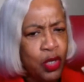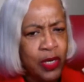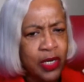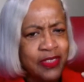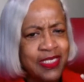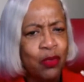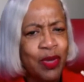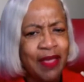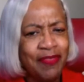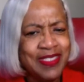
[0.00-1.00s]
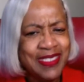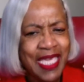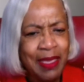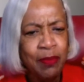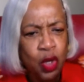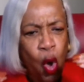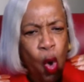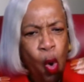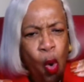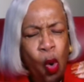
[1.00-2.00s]
understand we have the same
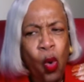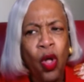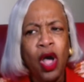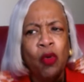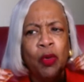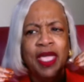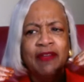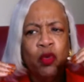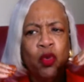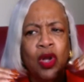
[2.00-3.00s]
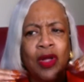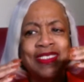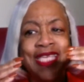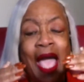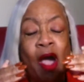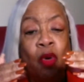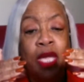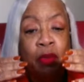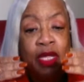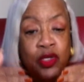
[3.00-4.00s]
goal. What we have to work on is how
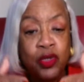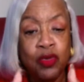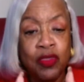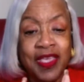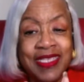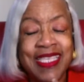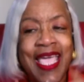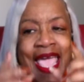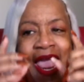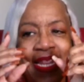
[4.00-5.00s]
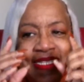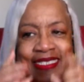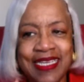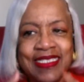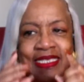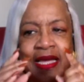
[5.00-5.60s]
can we do this? And it doesn't